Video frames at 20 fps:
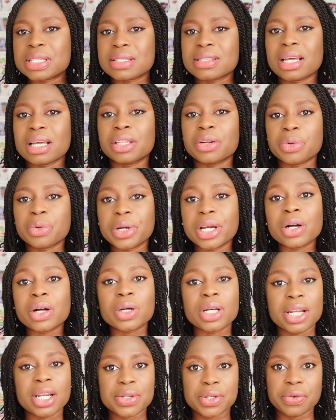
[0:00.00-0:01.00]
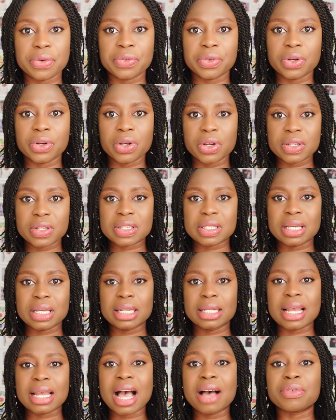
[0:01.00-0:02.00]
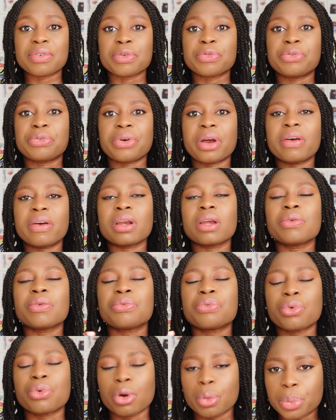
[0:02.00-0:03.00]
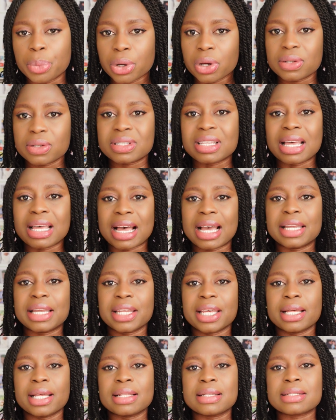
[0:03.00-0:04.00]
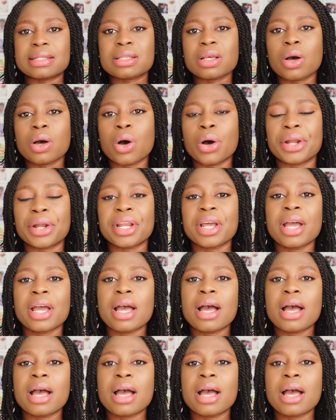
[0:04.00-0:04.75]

is that the Royal College of Nursing have a very robust guidance on